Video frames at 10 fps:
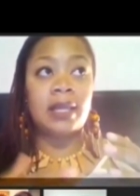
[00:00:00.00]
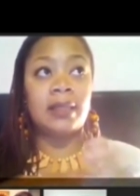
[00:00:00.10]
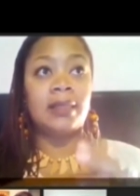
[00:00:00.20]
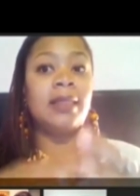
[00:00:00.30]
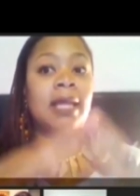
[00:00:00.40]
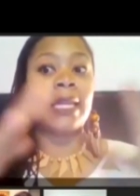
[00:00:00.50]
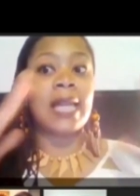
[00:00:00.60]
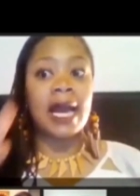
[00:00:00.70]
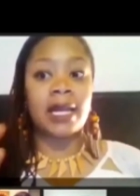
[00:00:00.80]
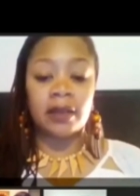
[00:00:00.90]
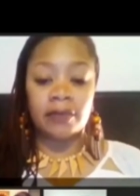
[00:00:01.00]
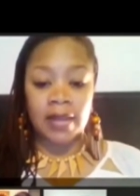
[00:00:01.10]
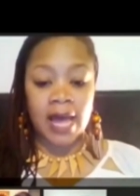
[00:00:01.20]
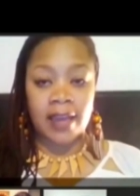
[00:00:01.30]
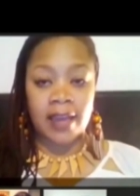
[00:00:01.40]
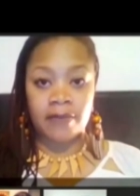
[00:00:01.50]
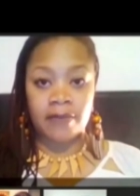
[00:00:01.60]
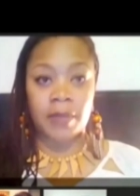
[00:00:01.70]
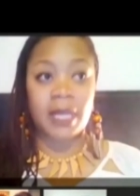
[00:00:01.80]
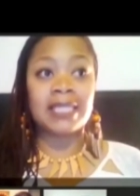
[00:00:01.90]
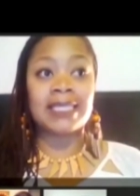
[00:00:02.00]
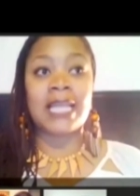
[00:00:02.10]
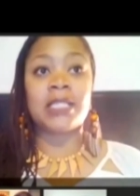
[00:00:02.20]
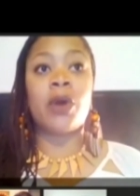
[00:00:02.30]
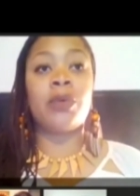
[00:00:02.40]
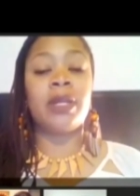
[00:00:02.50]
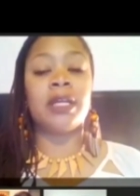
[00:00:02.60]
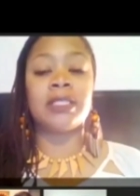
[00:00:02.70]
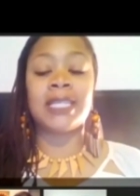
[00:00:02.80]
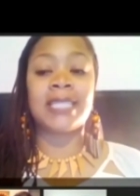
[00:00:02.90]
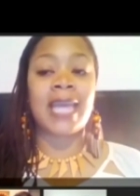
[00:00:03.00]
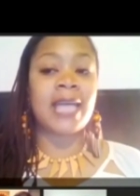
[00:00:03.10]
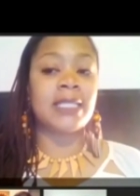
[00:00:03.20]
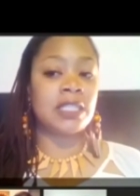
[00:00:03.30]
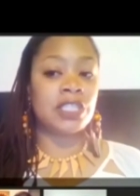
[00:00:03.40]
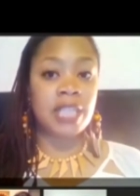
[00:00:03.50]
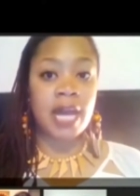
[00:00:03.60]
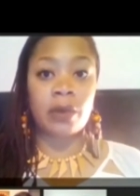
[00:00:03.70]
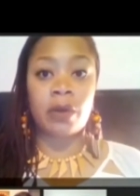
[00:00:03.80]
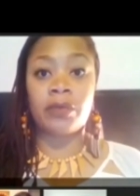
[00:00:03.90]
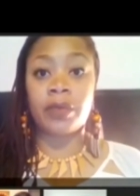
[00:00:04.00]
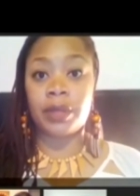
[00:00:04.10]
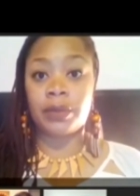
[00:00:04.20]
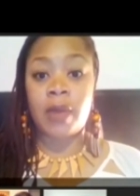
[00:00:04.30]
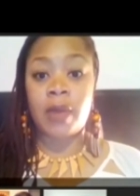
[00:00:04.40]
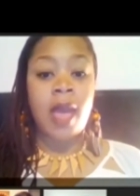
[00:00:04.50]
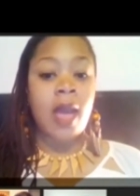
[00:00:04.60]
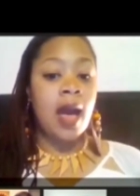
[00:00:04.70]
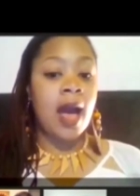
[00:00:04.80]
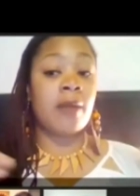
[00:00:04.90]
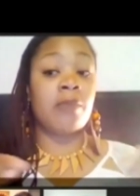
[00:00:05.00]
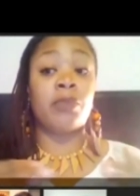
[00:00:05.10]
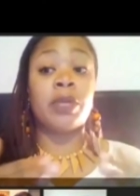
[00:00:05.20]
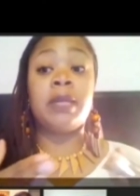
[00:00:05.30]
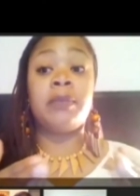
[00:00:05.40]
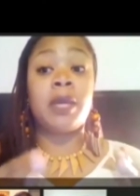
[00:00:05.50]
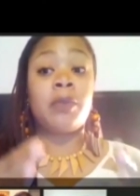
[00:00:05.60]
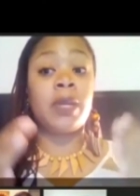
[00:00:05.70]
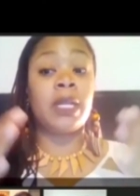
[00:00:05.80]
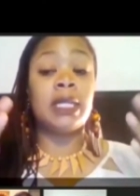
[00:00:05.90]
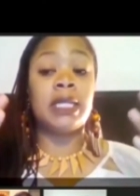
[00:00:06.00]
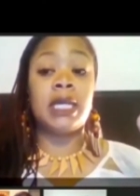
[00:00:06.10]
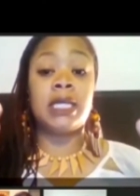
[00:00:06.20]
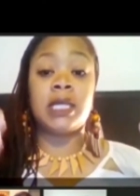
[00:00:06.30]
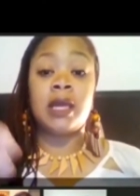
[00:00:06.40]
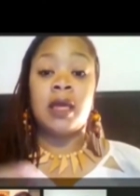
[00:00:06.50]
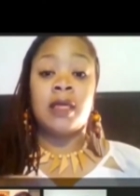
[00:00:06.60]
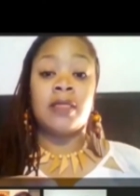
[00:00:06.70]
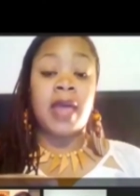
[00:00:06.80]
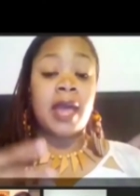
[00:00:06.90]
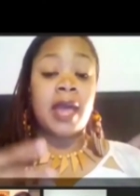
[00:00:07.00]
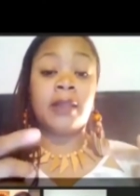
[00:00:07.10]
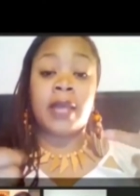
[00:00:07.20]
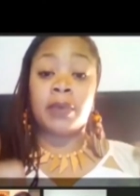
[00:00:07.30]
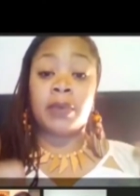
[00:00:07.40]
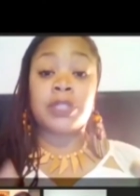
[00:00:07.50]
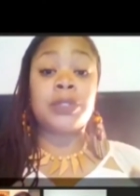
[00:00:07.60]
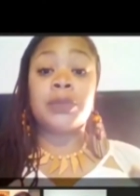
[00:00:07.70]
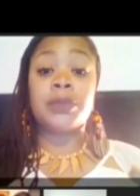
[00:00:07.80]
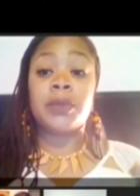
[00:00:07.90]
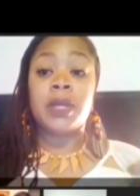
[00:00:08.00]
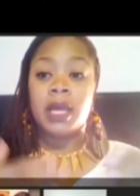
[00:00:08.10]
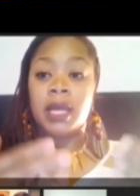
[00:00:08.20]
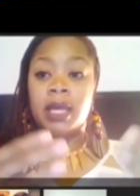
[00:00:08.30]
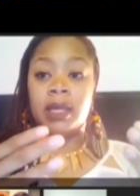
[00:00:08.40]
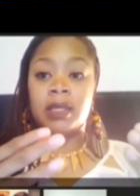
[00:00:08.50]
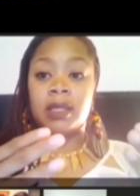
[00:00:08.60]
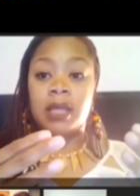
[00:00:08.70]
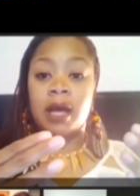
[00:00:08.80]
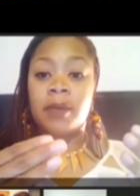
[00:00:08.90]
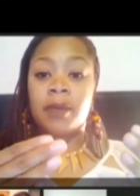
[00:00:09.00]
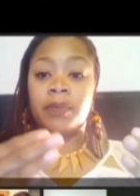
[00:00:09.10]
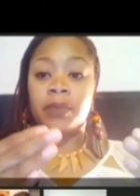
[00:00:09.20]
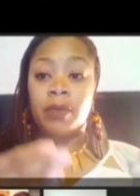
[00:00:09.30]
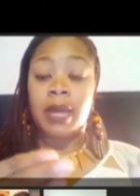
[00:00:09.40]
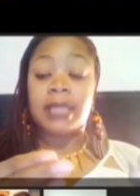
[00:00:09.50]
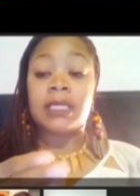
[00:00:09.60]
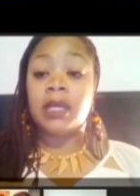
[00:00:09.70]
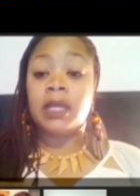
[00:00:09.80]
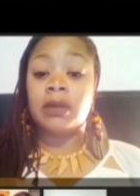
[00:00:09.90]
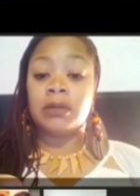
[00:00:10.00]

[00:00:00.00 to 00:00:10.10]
the light of life, because that's casting a shadow over you. Really big. One of the things that we do is the Right to Heal